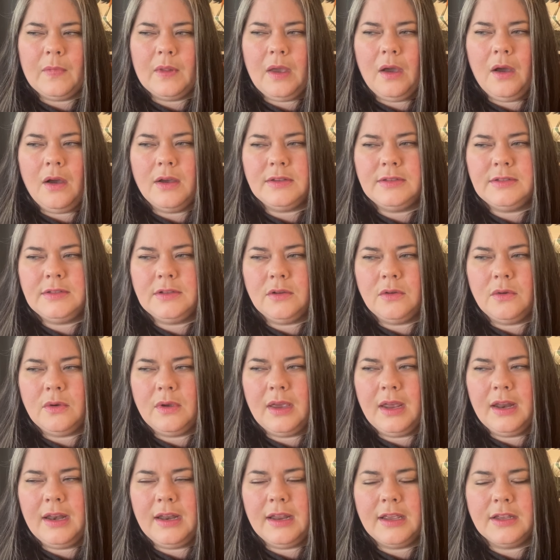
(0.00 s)
Also
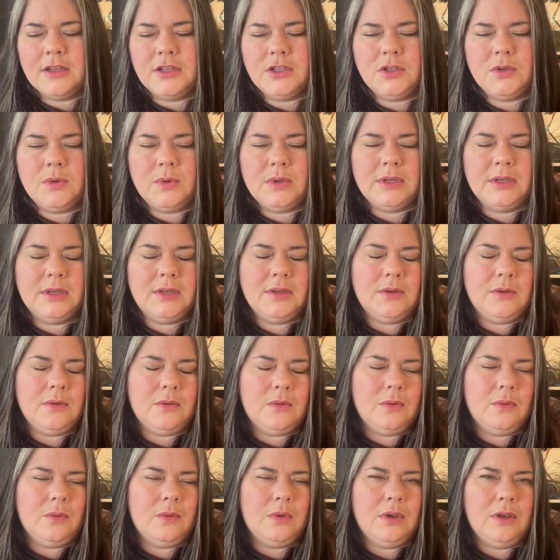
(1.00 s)
kind of get you
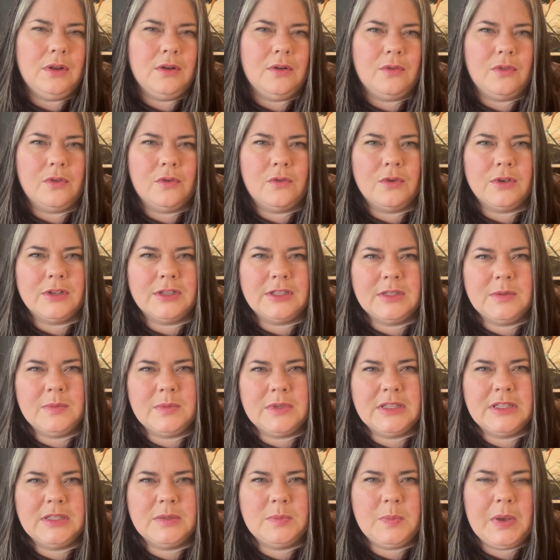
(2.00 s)
into, you know, the
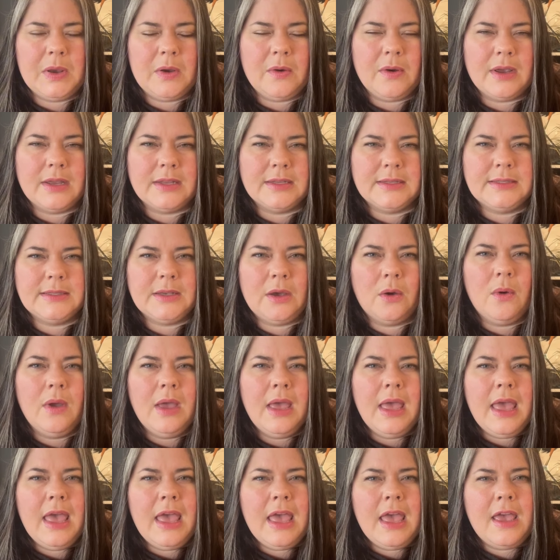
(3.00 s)
Christmas spirit. So
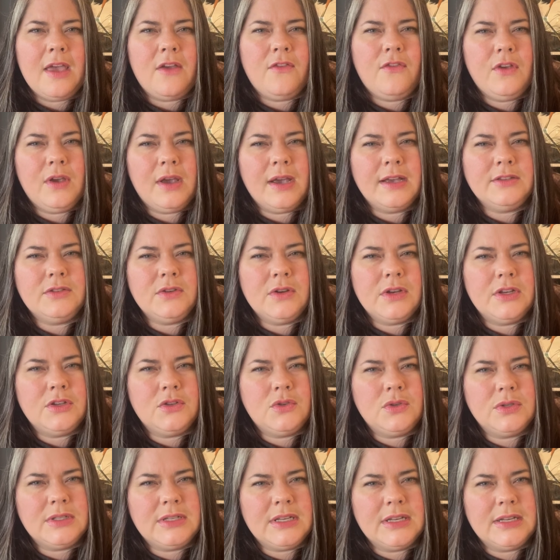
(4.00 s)
if you guys are
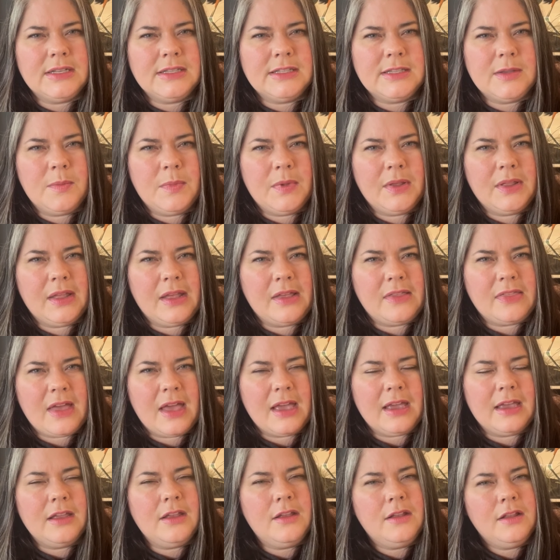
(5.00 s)
interested in something like
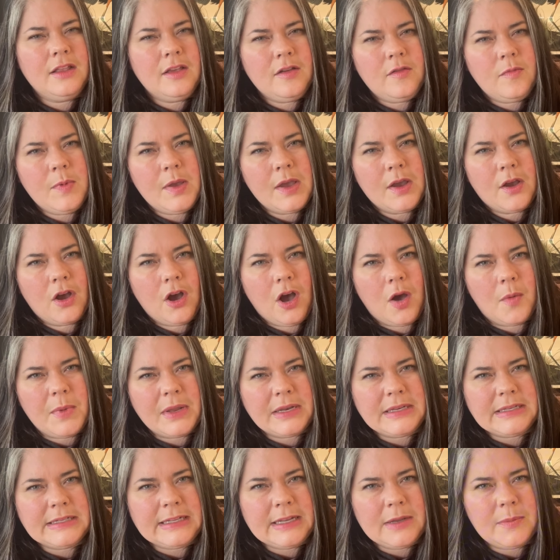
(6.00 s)
that, can you leave me a
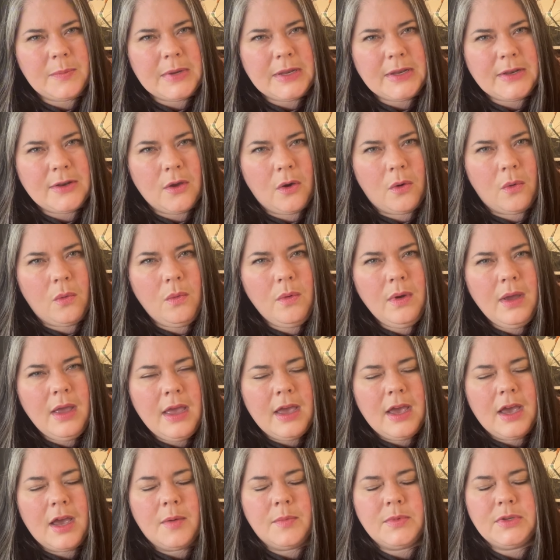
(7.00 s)
comment to let me know?
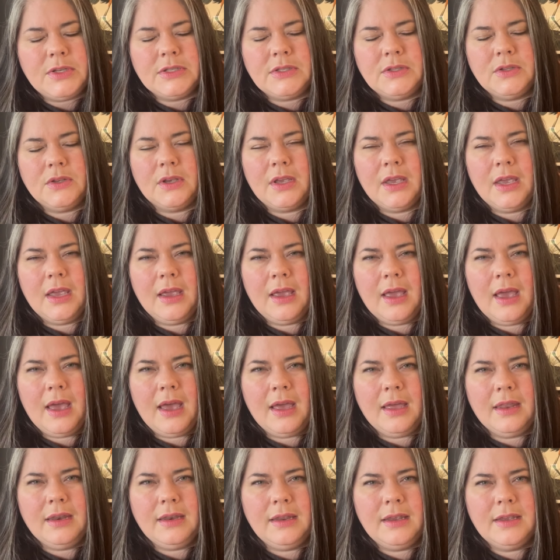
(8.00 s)
I'm just looking
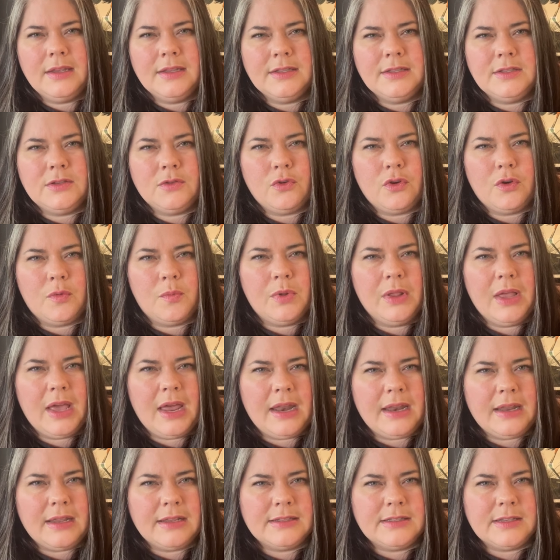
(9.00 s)
at considering
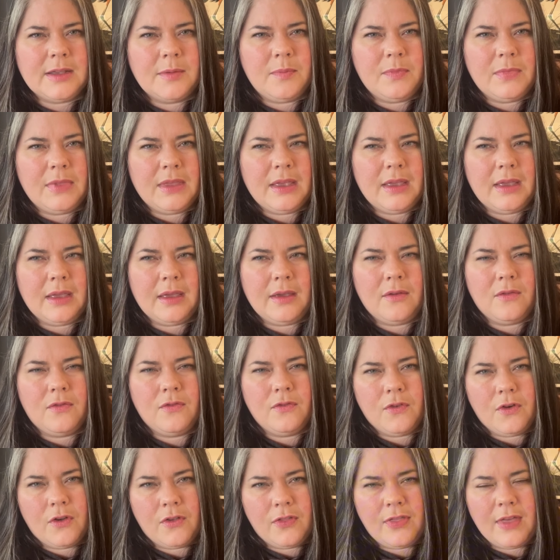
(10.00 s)
planning something
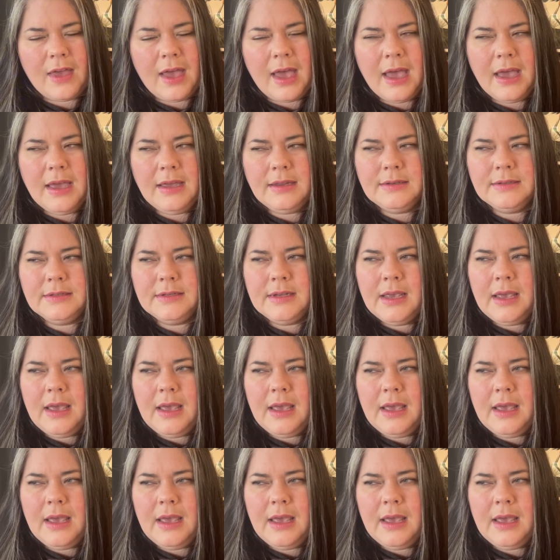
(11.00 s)
for that.